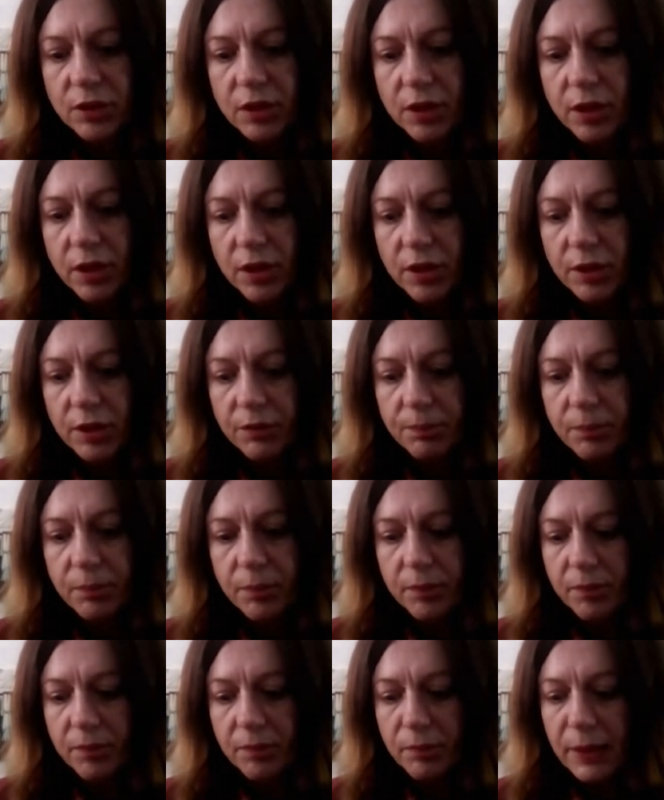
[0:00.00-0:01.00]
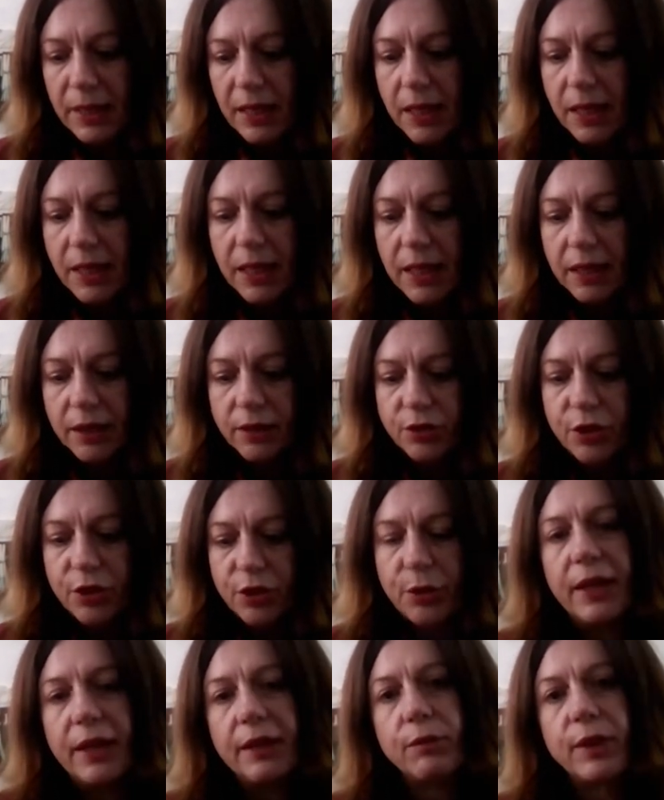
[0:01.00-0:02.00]
of meaning
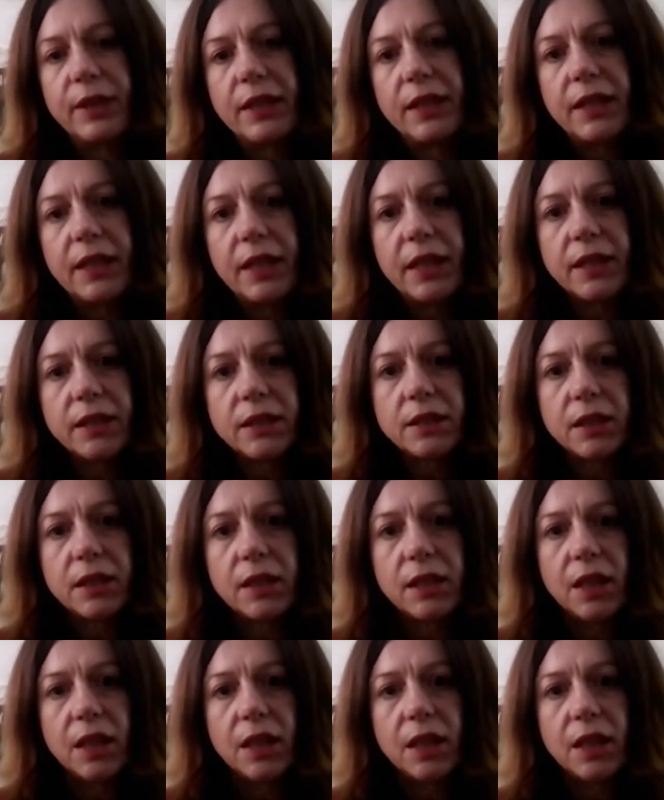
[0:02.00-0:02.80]
to it within it,